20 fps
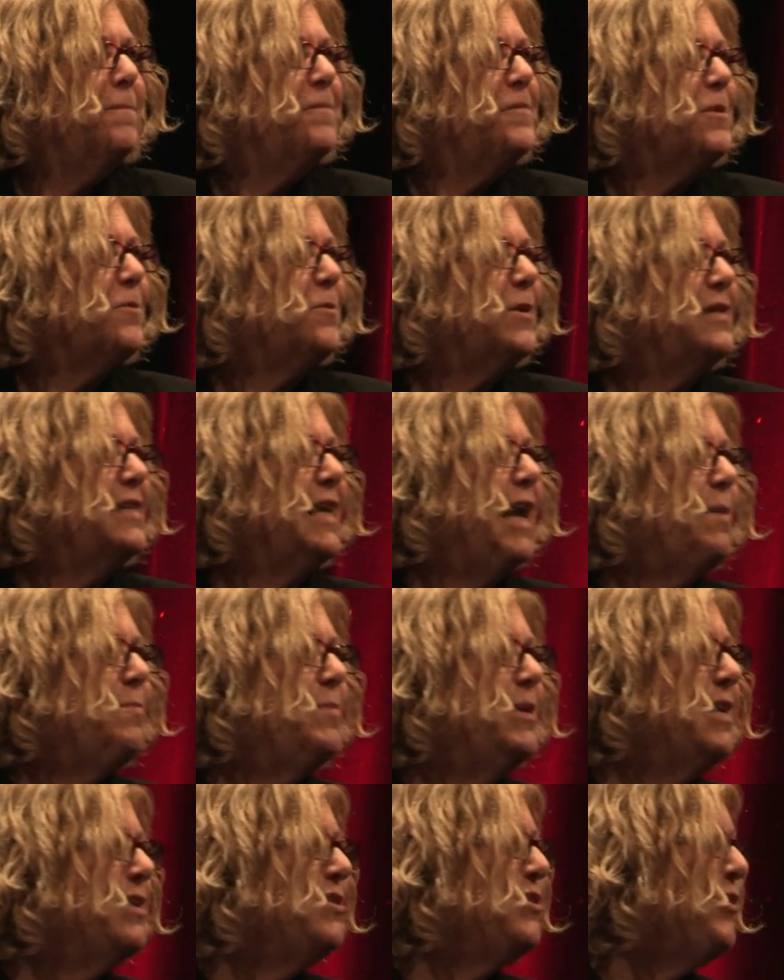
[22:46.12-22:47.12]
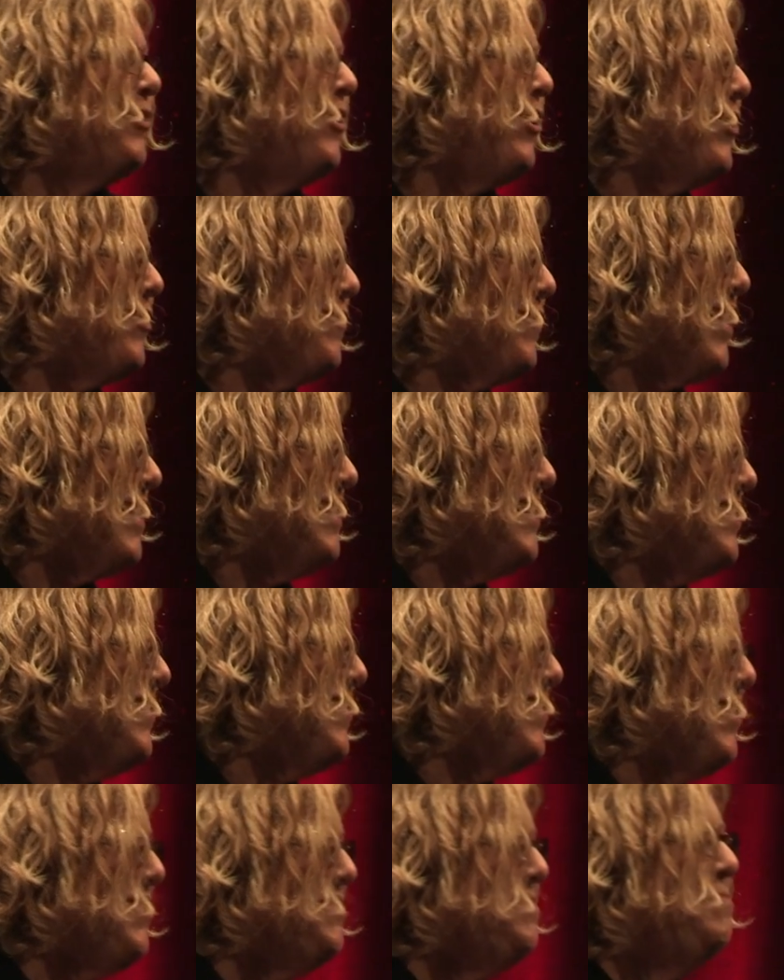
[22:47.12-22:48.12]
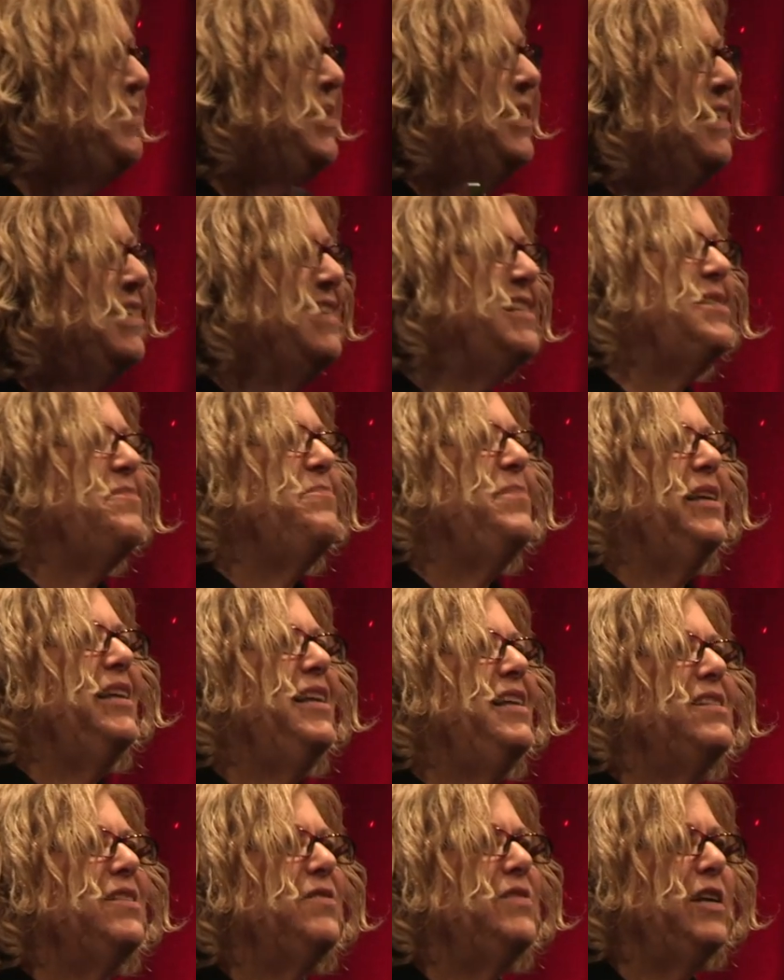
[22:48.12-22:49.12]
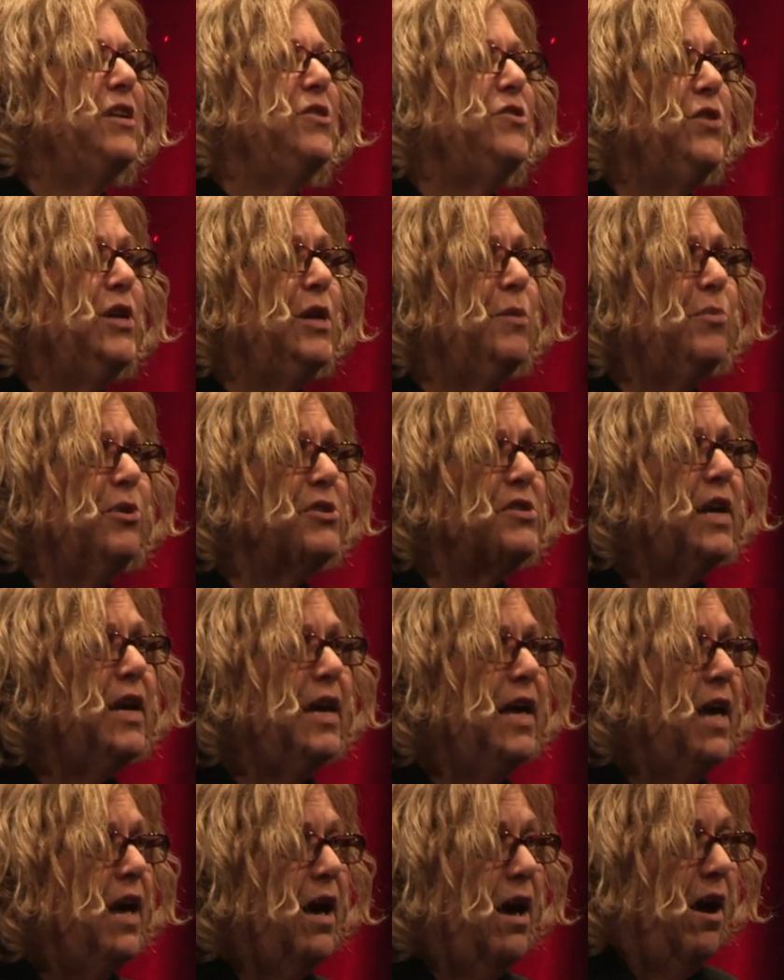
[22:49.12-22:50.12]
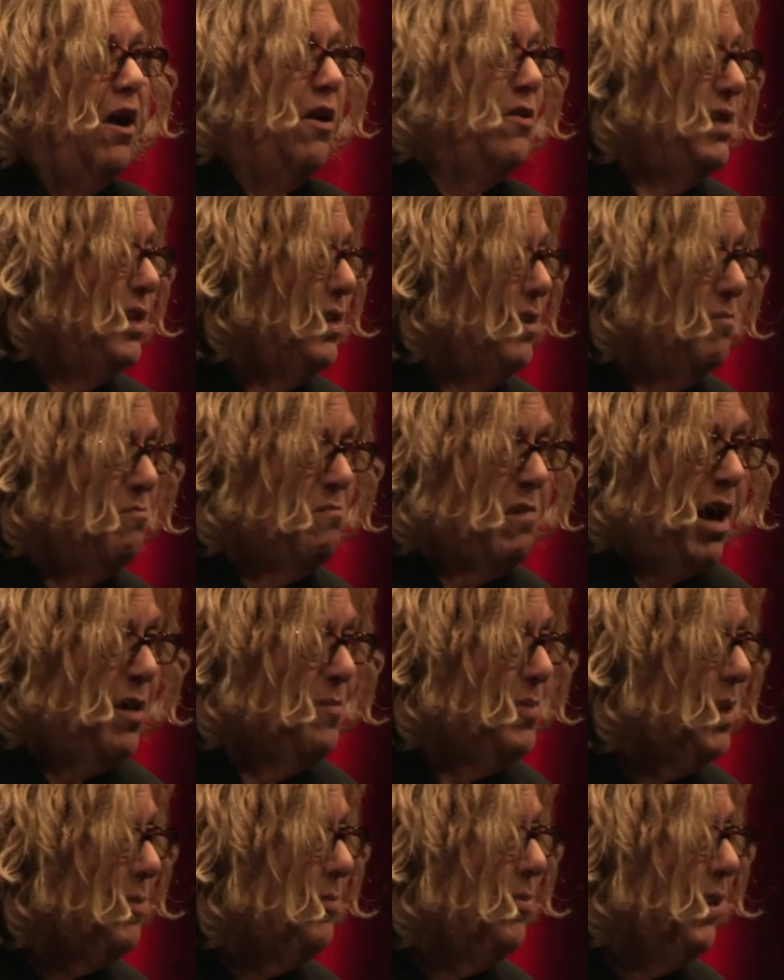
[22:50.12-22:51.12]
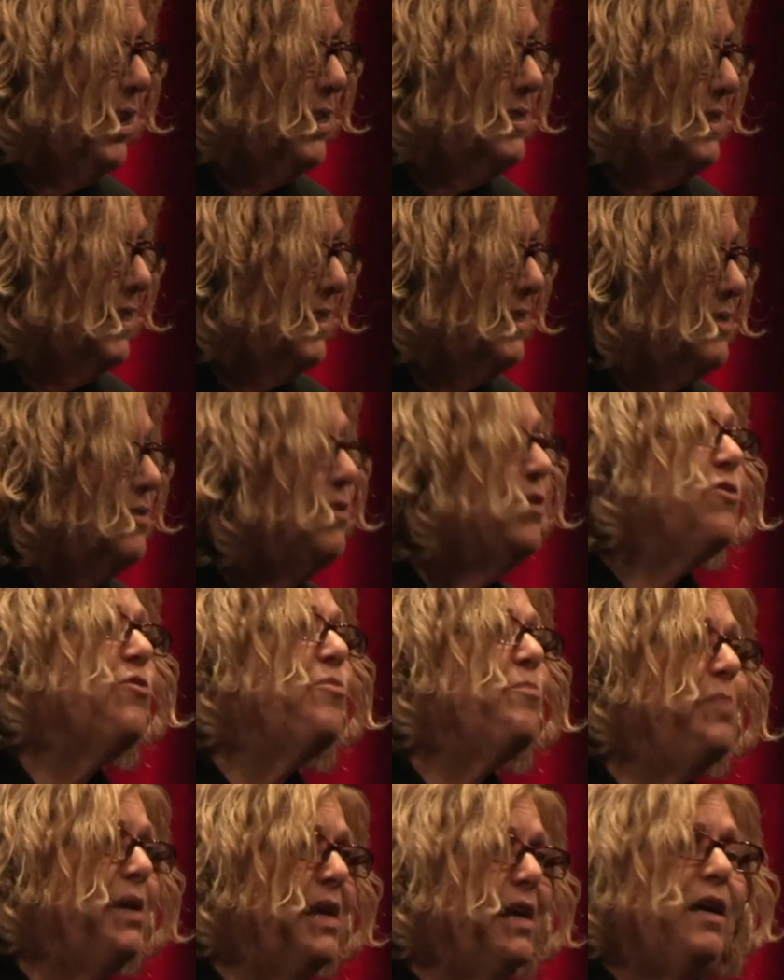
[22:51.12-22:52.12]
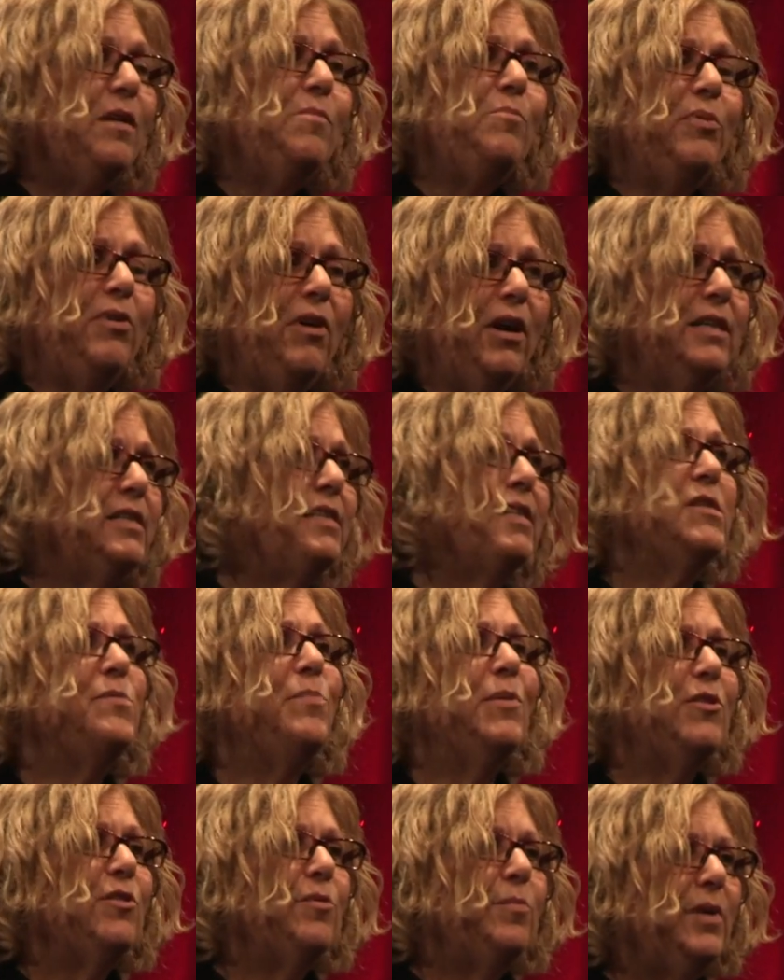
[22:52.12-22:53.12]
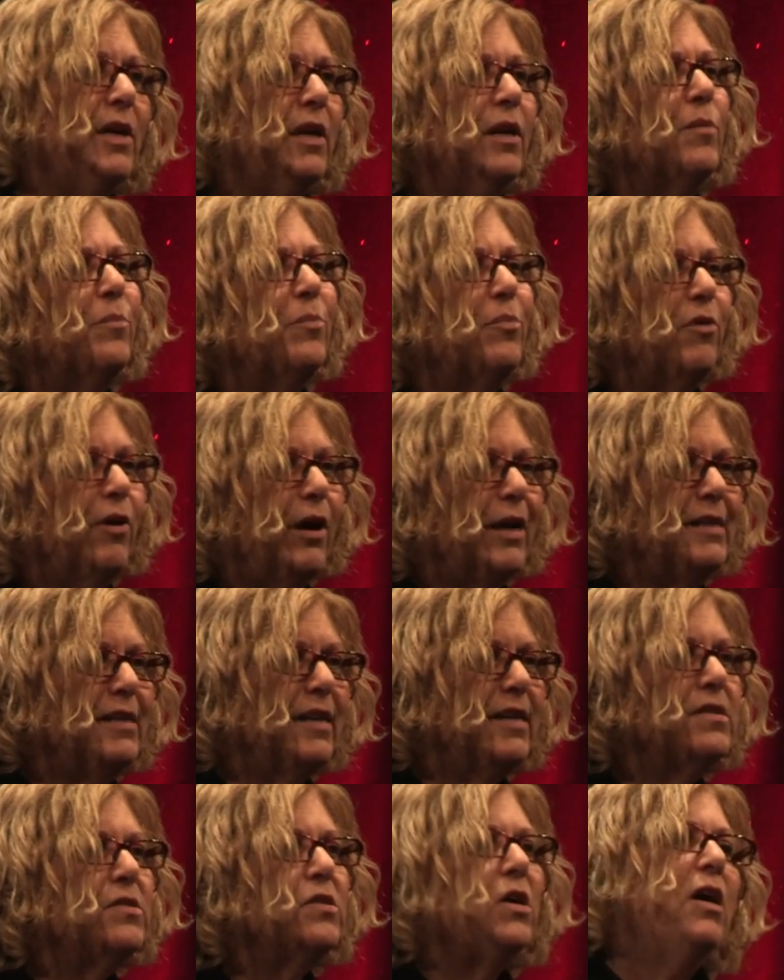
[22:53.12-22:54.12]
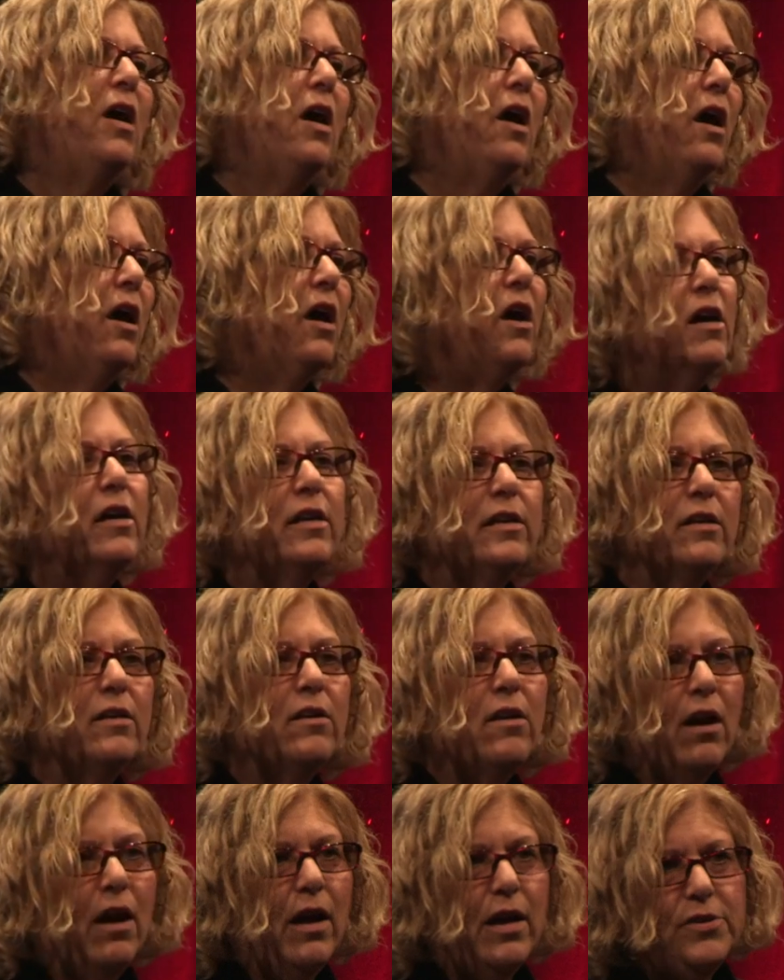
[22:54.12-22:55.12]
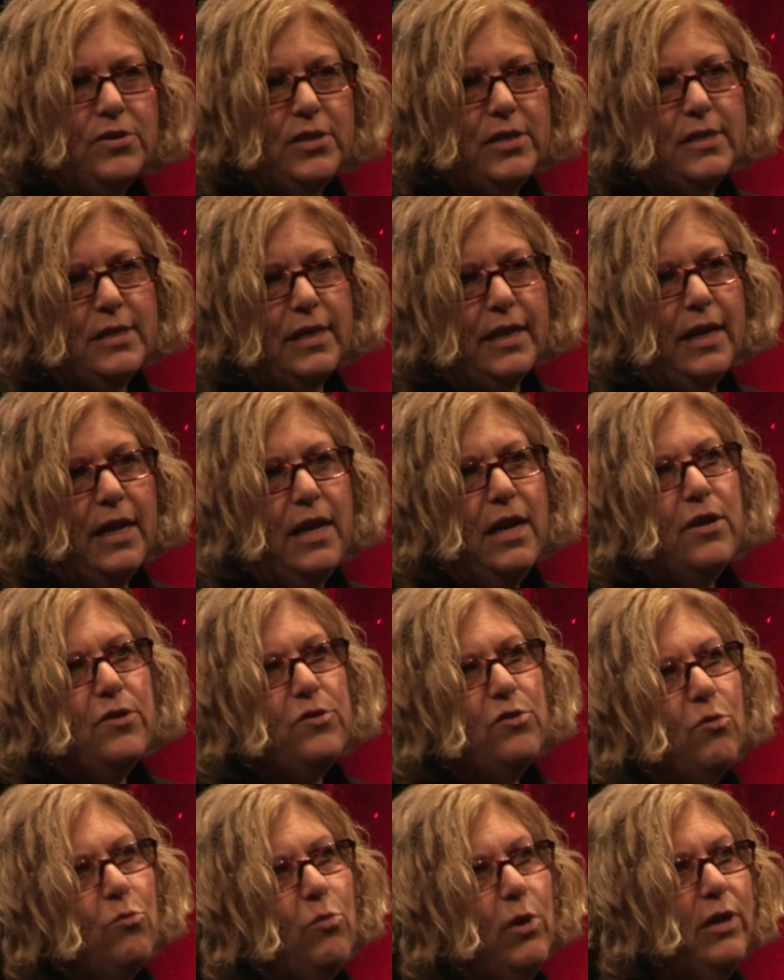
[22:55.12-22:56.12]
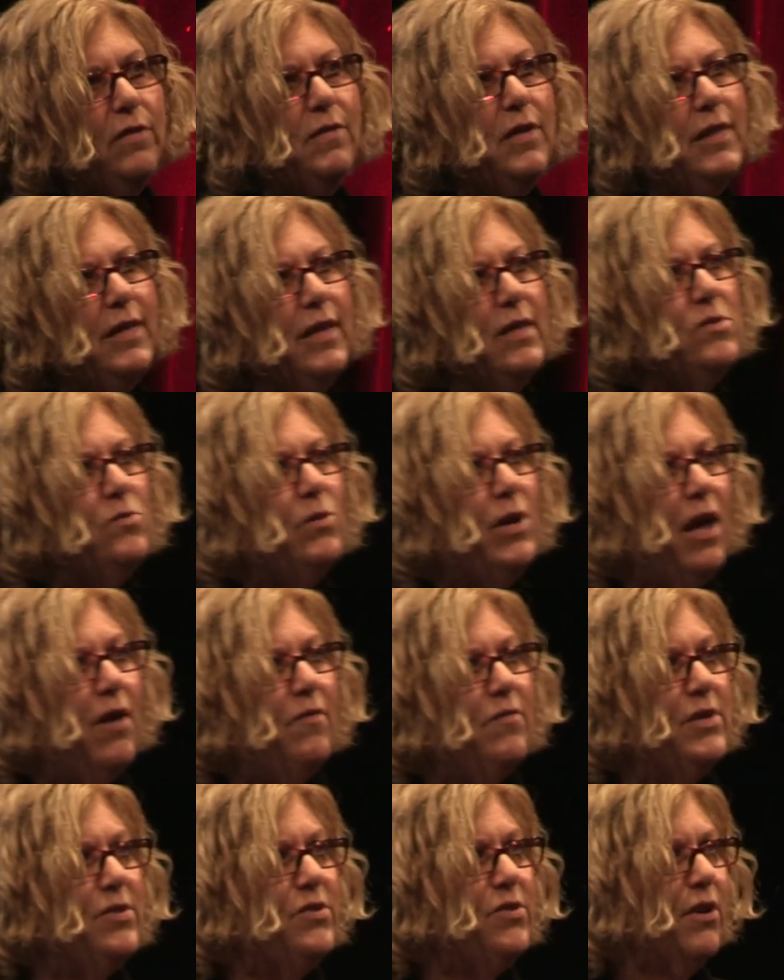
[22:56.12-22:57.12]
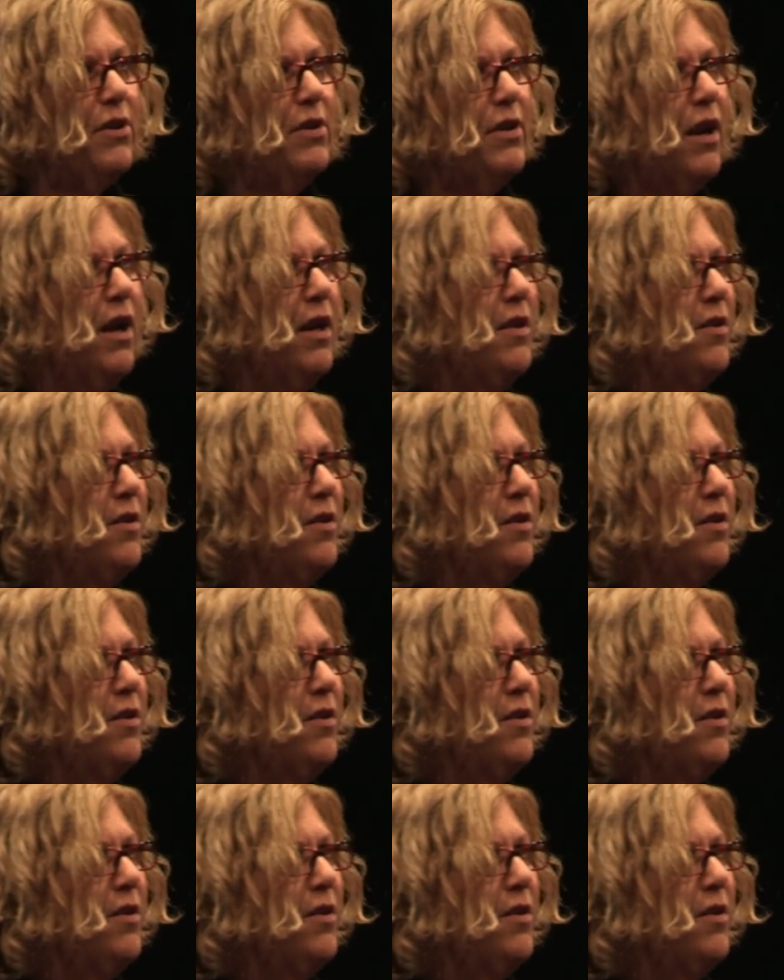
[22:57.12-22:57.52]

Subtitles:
So what's happening to all the rest of those billions and billions of sensory inputs? Are they not being processed? No, they're being processed, but they're being processed unconsciously. So one of the things we have to start to